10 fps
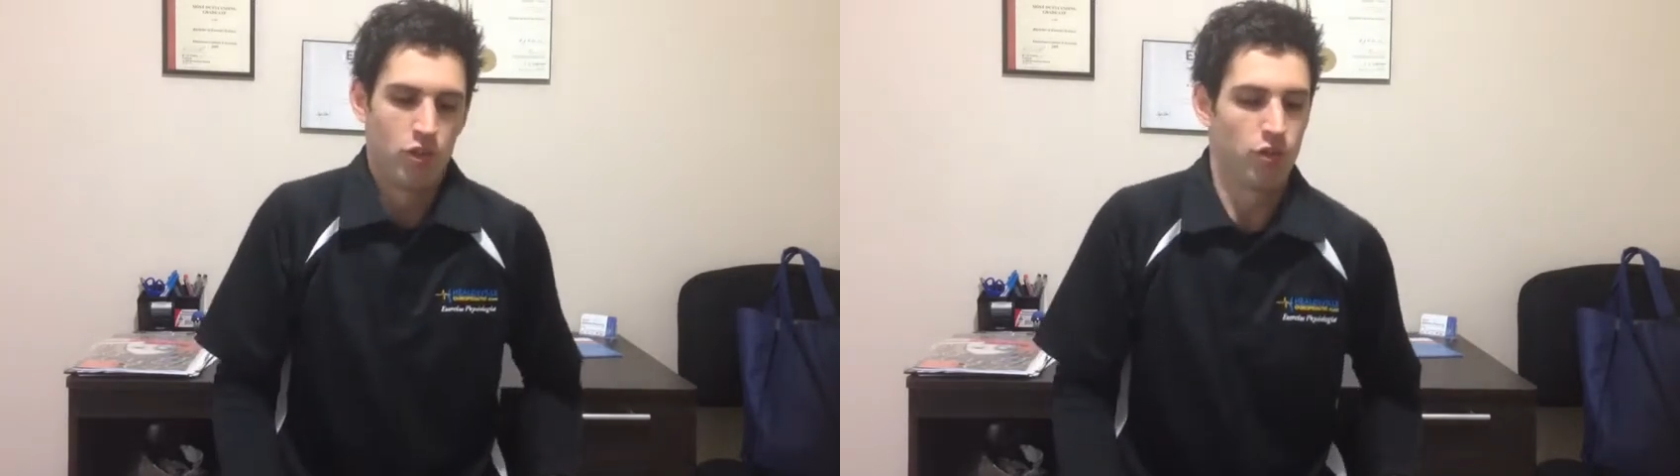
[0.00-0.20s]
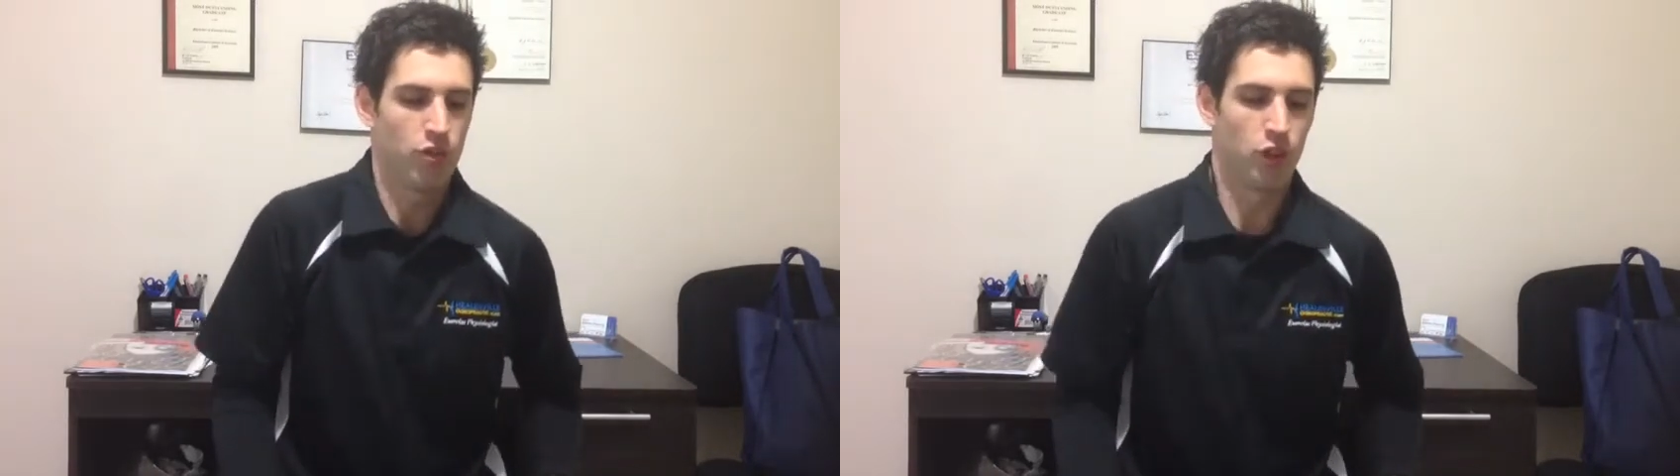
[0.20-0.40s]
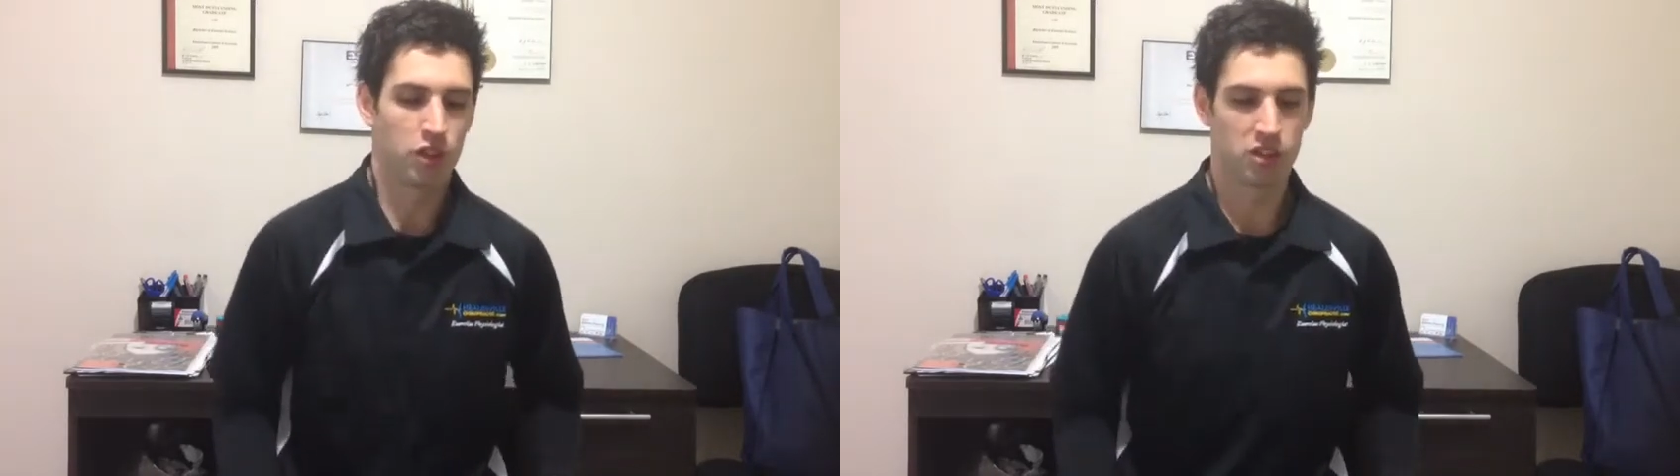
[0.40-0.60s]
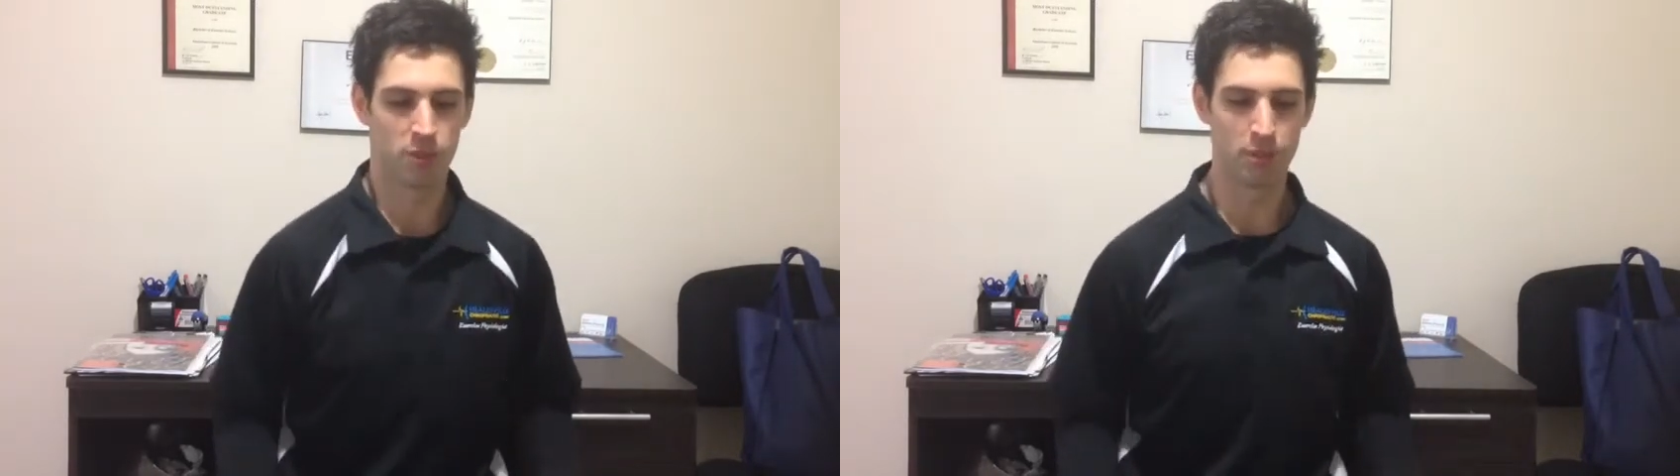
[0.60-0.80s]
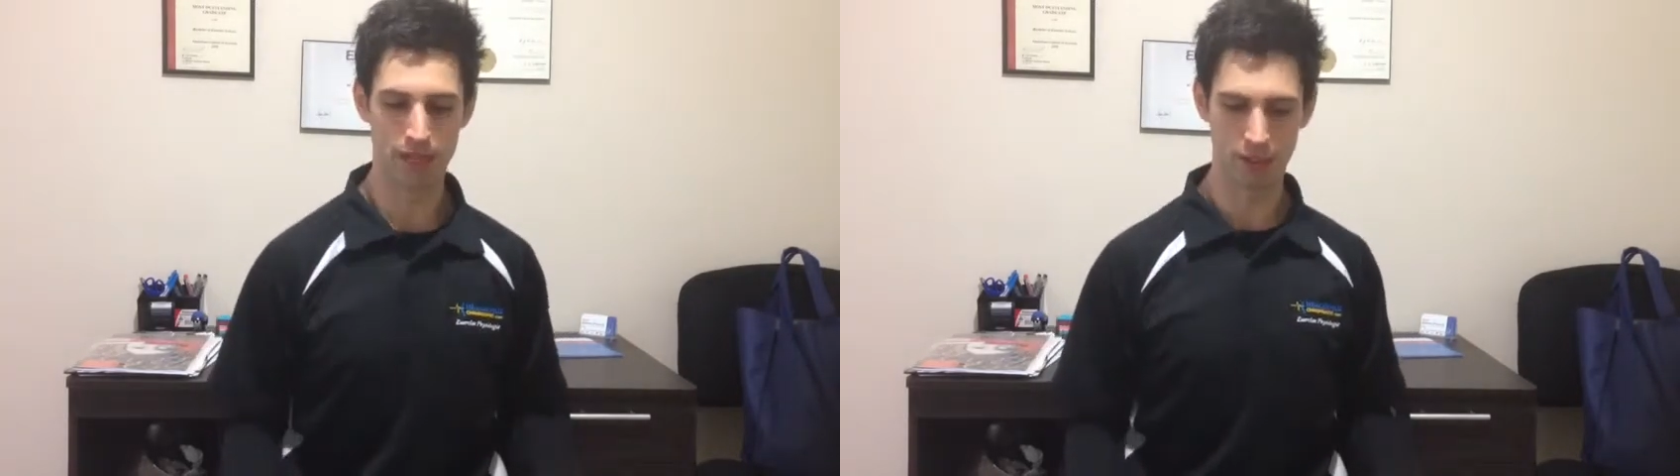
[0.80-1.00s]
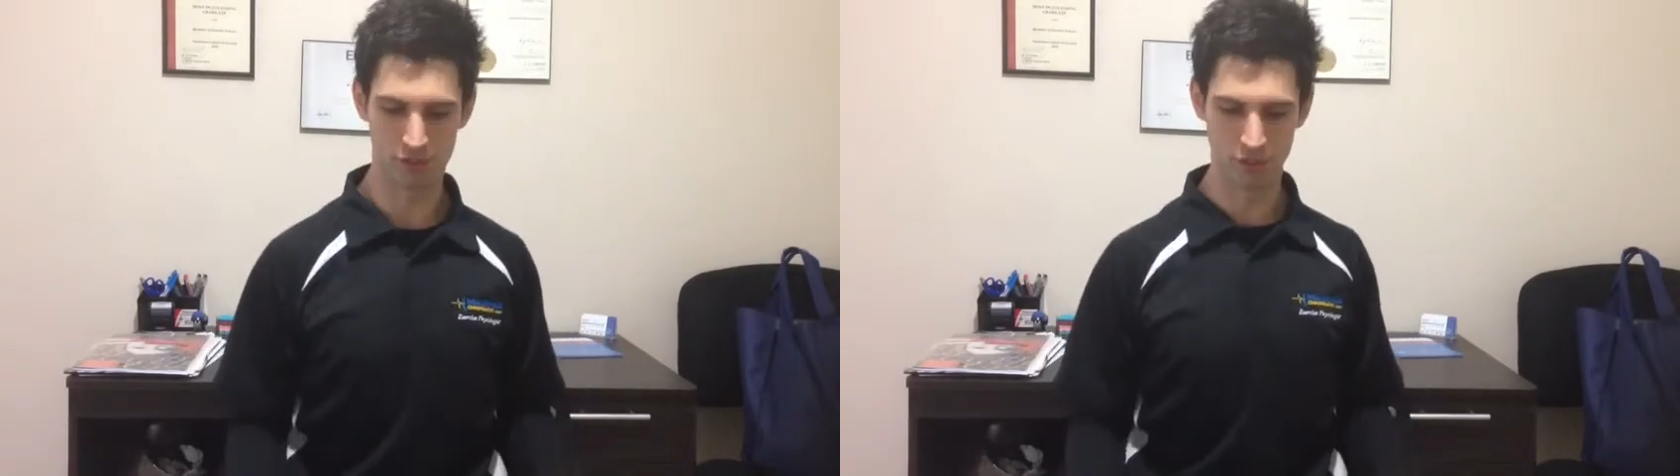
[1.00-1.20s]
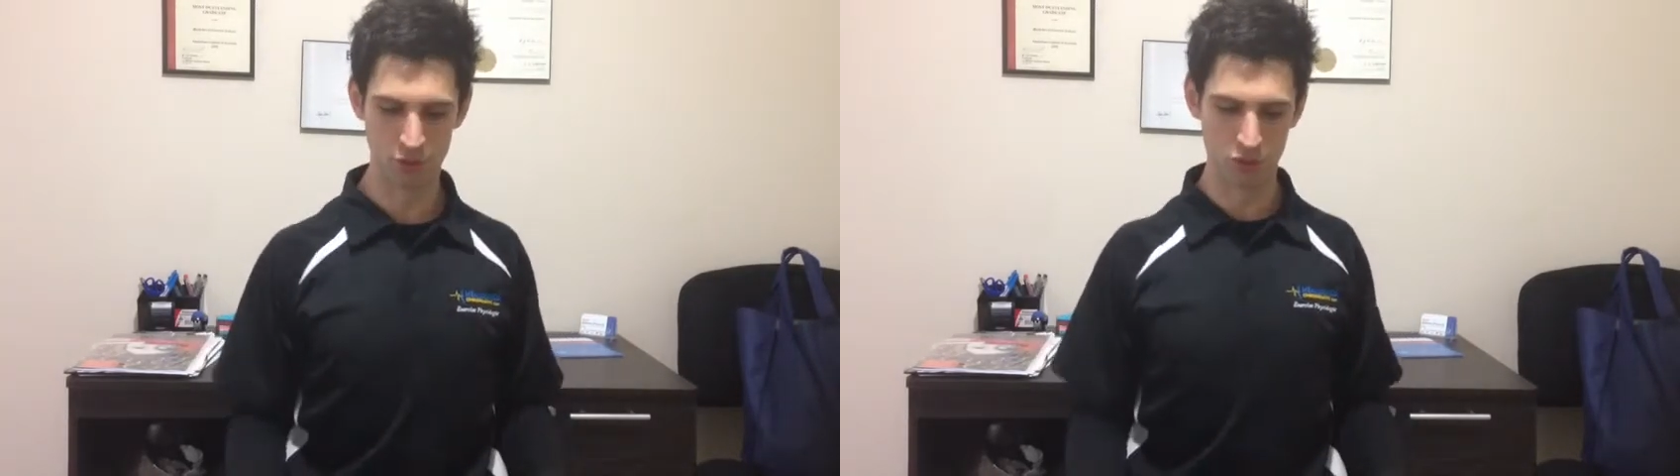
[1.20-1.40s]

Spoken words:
Focus on making full